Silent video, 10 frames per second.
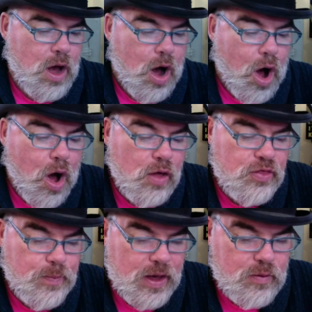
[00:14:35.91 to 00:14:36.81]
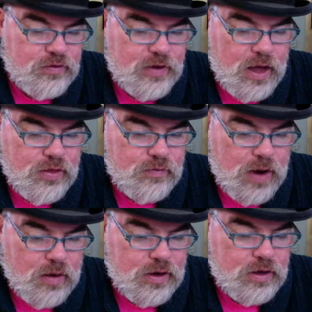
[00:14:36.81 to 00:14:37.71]
All the penguins gathered
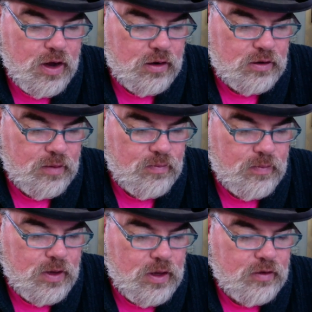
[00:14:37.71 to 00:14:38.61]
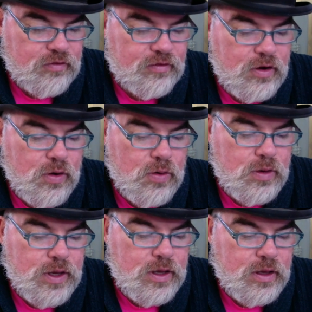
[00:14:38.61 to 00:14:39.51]
round and cuddled him.
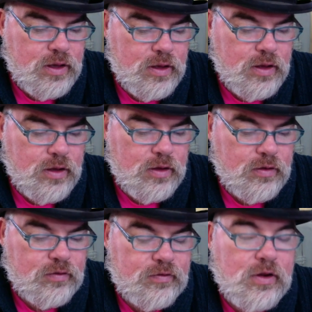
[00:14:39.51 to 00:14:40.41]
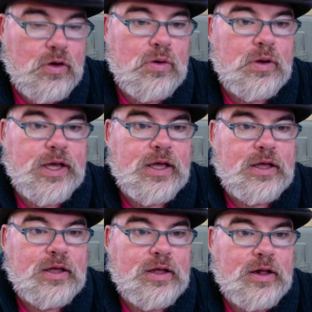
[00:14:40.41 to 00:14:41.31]
Slowly, slowly,
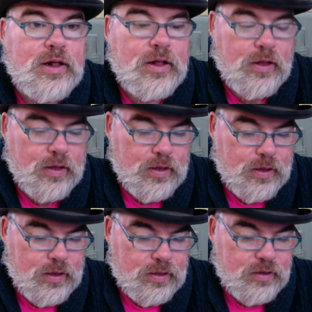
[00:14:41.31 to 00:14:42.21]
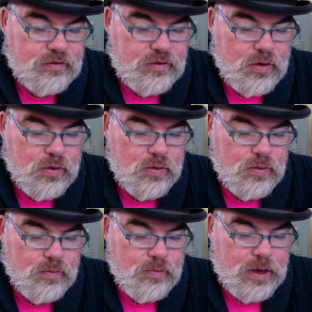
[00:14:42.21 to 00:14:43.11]
the snow
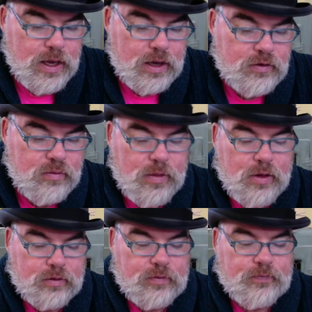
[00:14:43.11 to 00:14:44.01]
began to melt.